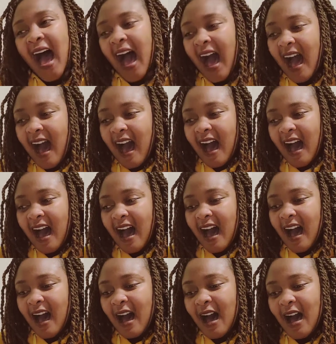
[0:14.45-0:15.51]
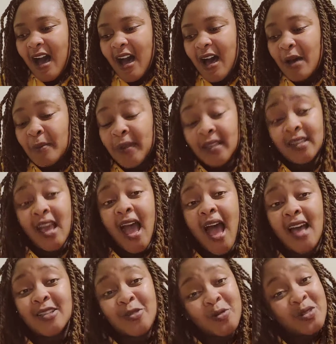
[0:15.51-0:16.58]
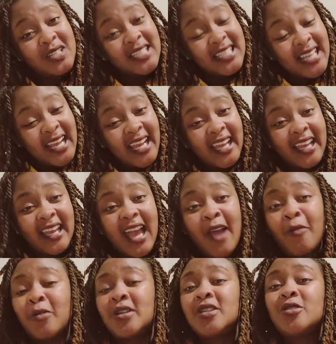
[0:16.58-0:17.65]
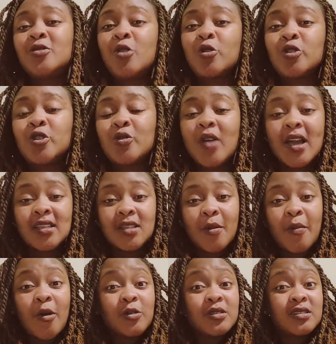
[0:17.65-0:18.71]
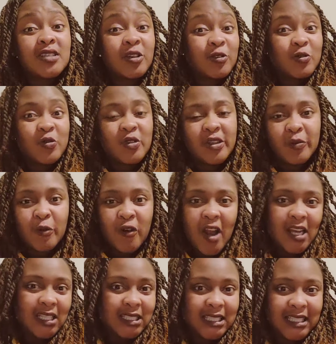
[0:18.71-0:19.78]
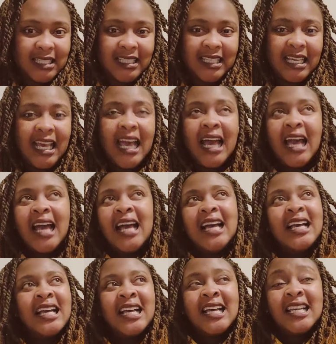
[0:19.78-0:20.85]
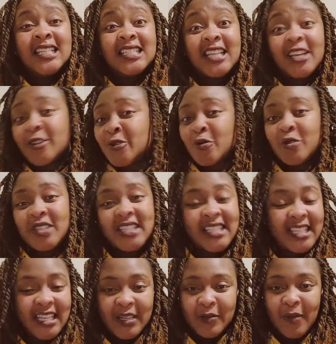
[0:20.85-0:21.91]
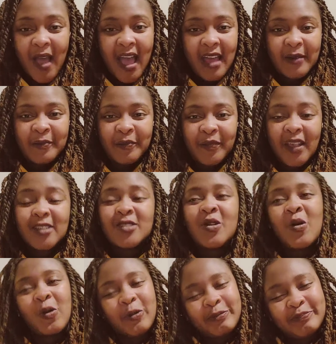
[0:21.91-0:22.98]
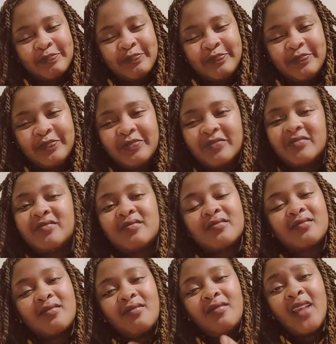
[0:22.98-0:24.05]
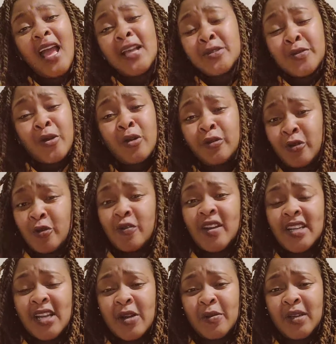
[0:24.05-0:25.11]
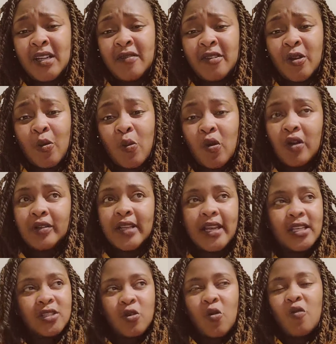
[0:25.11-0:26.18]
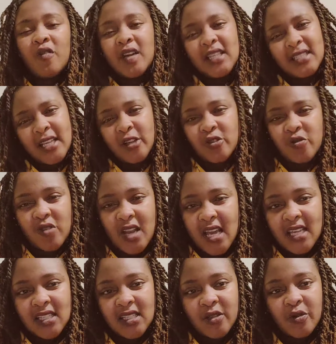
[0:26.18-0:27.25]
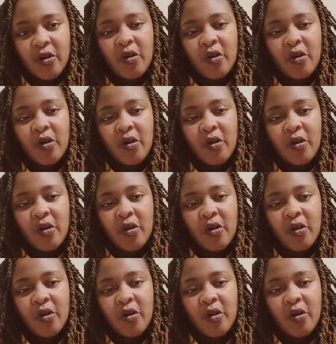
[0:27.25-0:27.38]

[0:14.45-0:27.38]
Yeah, so today I wanted to talk to you guys about sexual immorality, sexual sin, man. So as we all know, right now we live in a world that is overly sexualized,